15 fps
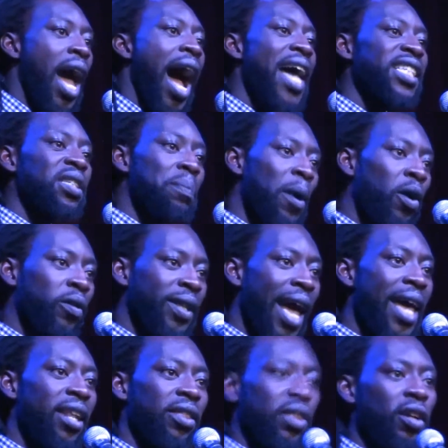I spoke
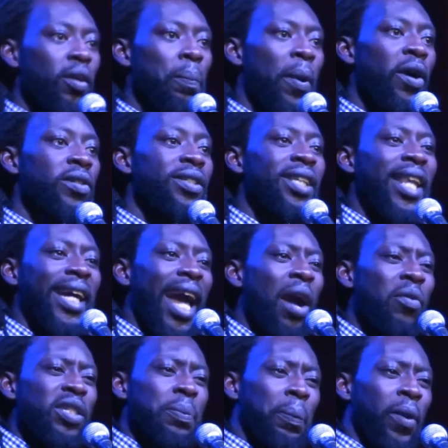that in third person like
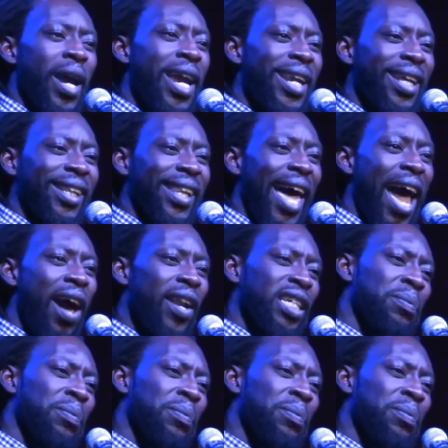I was praying aloud.